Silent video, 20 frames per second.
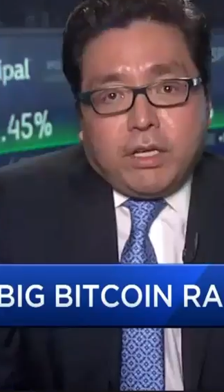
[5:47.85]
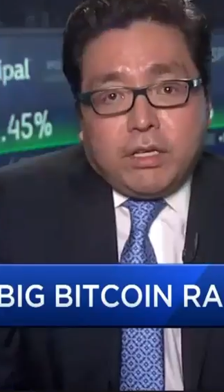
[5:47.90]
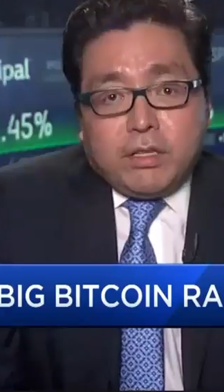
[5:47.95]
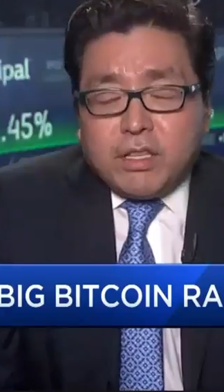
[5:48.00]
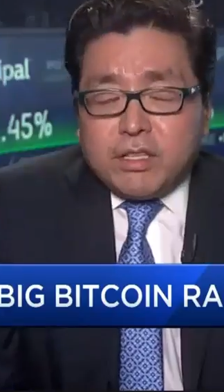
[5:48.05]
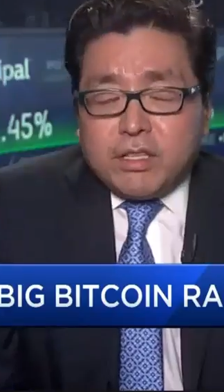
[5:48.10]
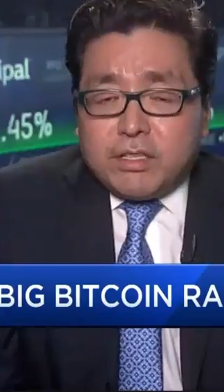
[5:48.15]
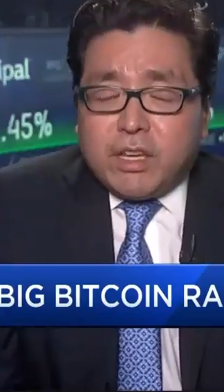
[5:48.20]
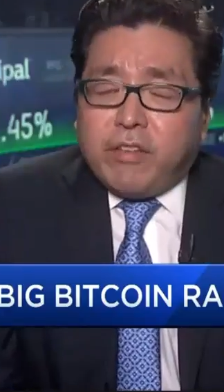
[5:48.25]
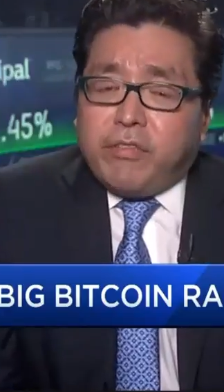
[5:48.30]

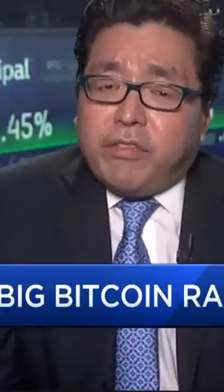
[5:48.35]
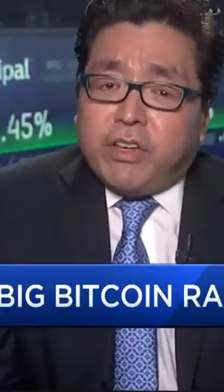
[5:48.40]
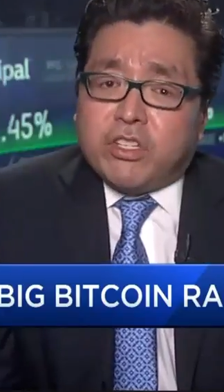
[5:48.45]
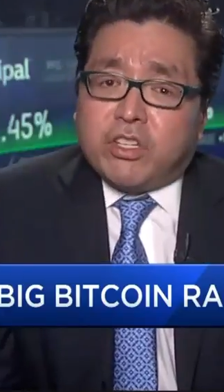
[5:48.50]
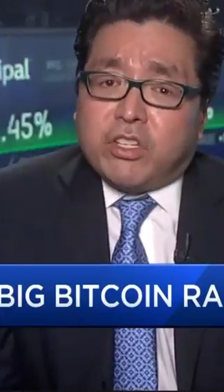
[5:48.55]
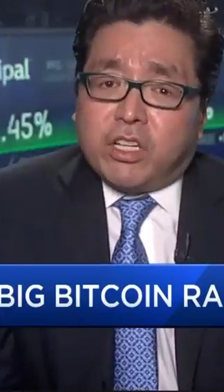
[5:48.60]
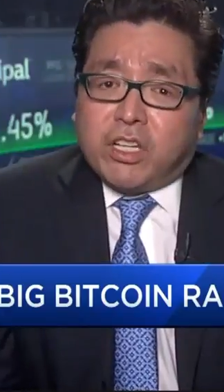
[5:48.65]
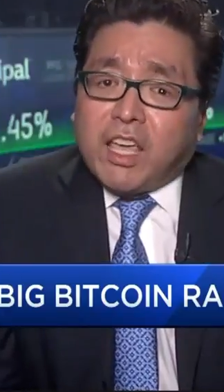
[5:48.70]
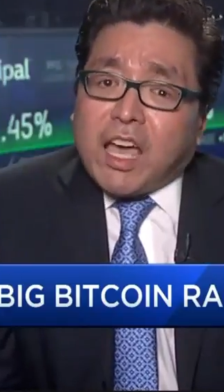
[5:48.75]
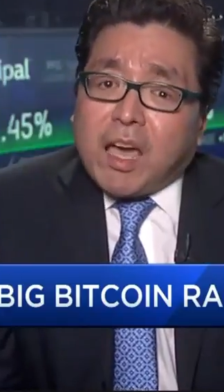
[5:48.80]
the
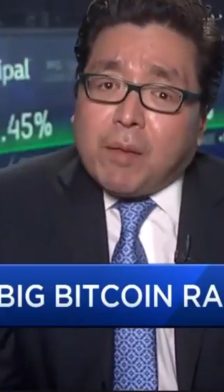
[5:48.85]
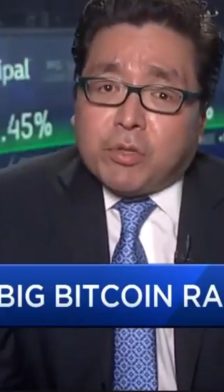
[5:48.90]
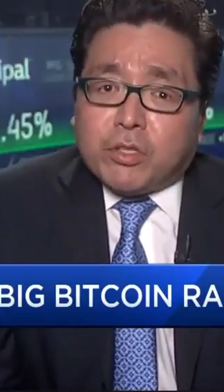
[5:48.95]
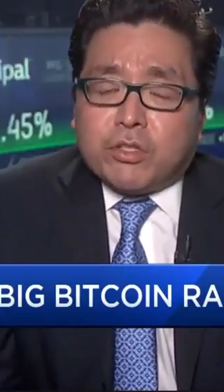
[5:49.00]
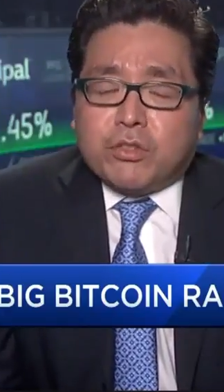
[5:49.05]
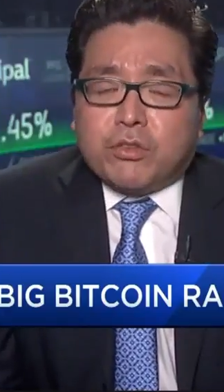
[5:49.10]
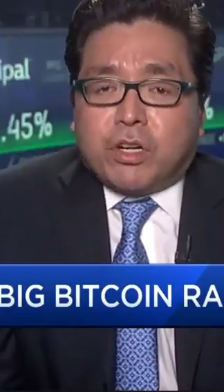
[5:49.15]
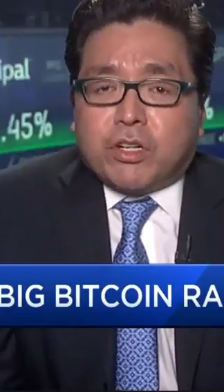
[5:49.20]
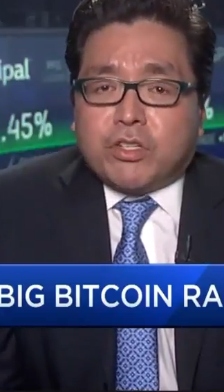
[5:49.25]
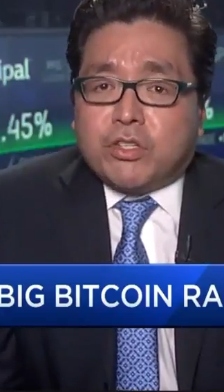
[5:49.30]
definition of capital
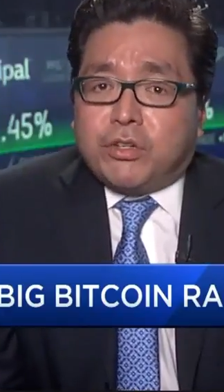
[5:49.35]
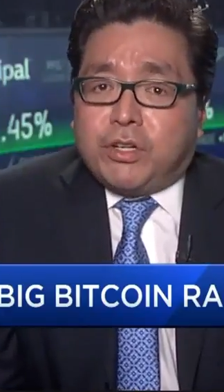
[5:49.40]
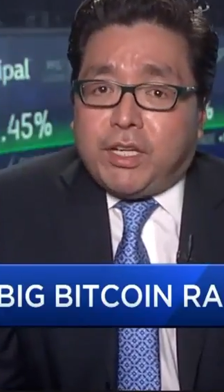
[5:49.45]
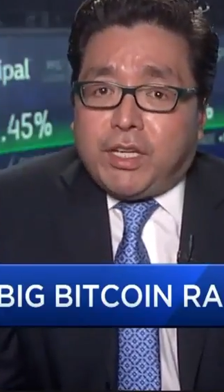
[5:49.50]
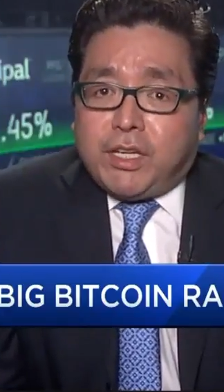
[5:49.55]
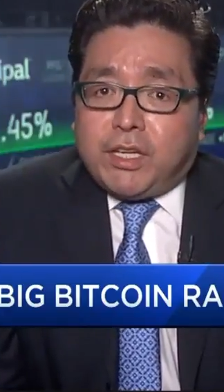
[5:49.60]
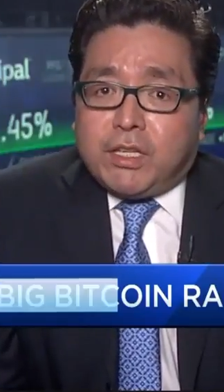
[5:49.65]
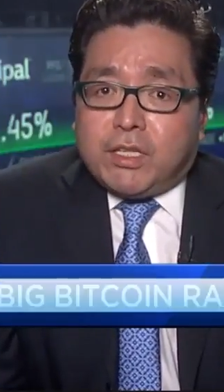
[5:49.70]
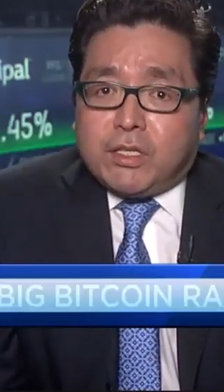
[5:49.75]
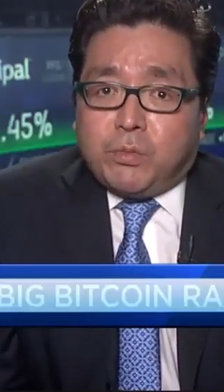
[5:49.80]
structure
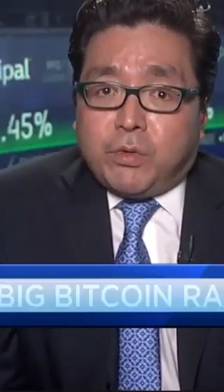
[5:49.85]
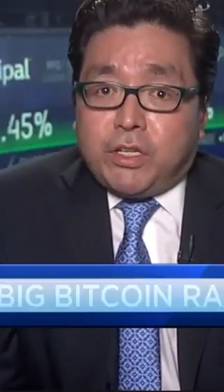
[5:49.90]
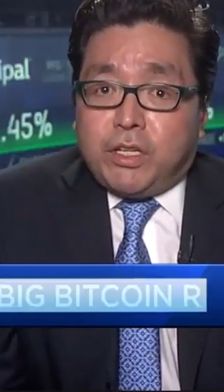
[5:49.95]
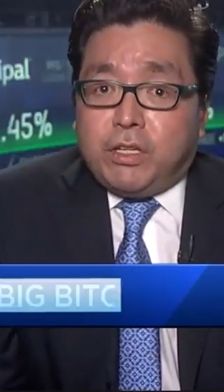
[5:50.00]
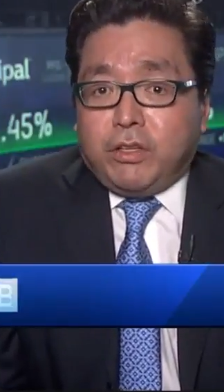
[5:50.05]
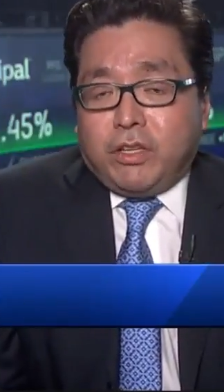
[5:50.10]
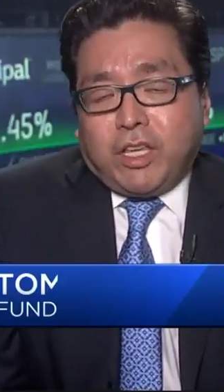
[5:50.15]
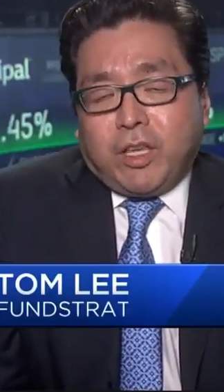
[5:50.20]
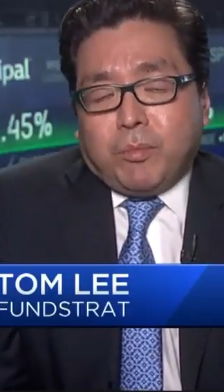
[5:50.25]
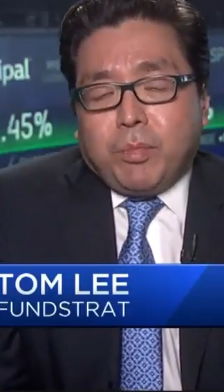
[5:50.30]
is when
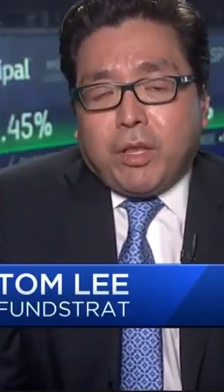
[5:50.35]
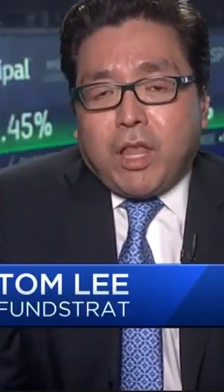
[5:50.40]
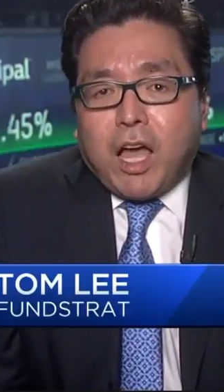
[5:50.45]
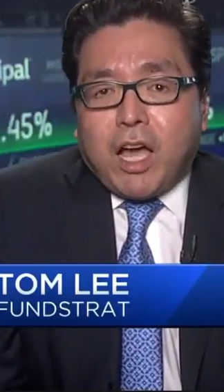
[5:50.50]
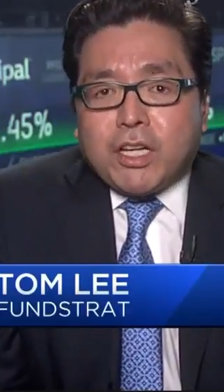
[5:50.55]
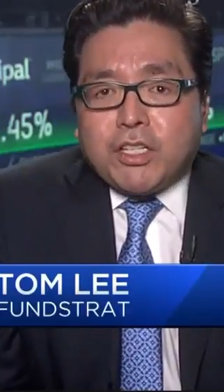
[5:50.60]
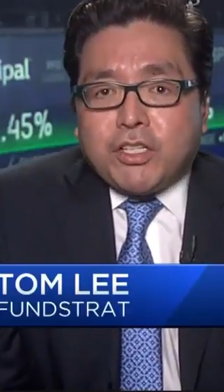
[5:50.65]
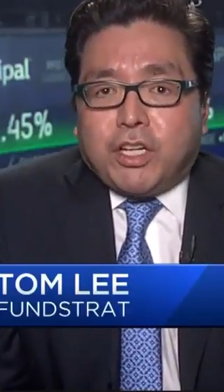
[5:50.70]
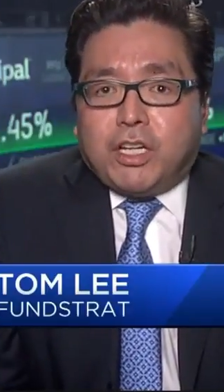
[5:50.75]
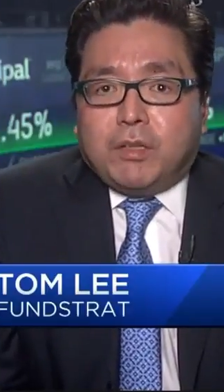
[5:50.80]
you look at
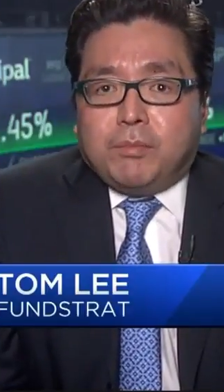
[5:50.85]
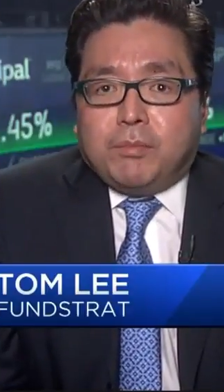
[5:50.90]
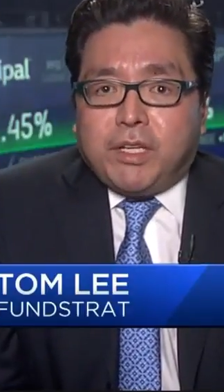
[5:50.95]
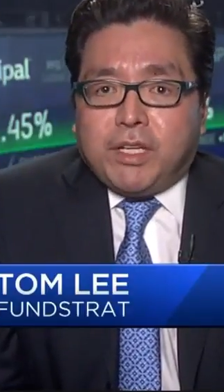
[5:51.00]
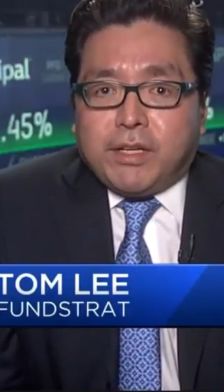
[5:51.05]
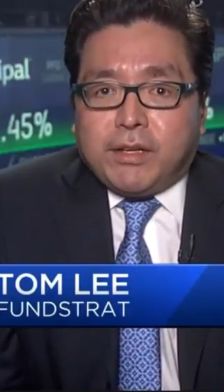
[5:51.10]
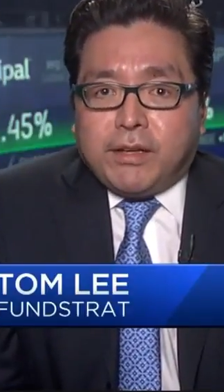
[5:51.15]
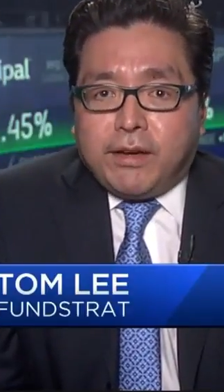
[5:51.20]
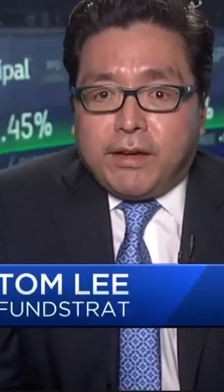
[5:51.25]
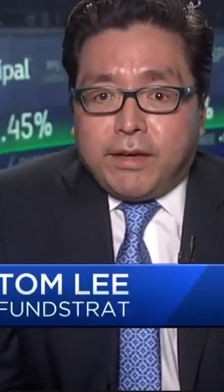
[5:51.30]
blockchain,
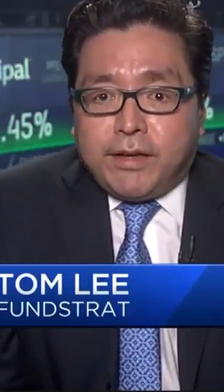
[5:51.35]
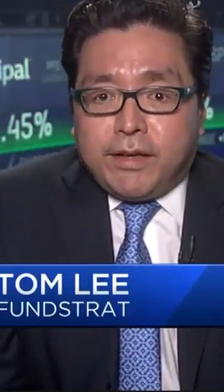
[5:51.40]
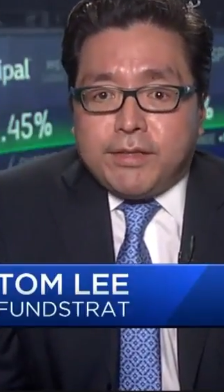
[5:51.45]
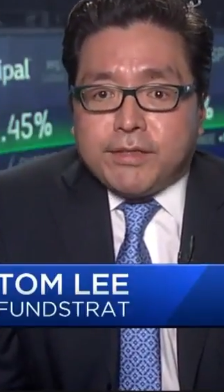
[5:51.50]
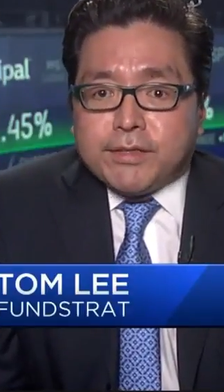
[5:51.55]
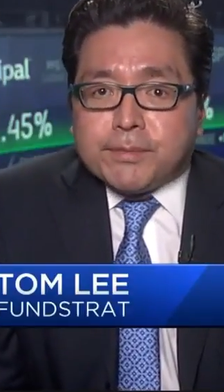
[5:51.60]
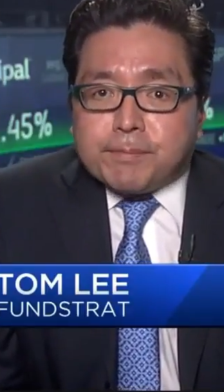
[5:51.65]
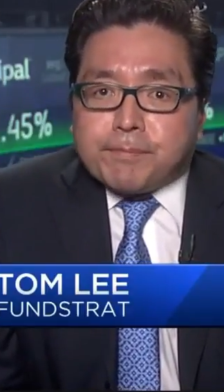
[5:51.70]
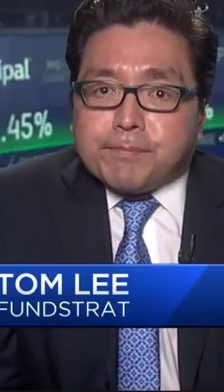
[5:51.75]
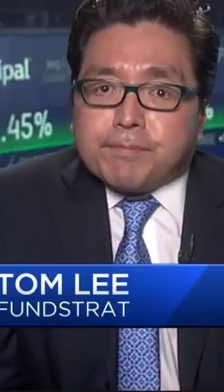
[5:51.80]

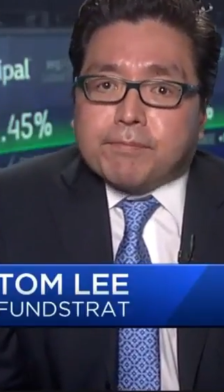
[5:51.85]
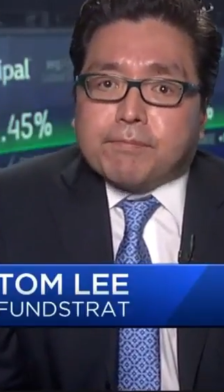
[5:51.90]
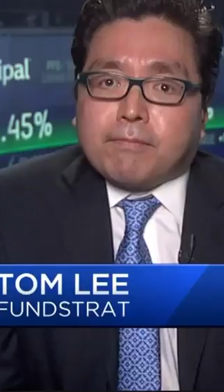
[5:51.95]
because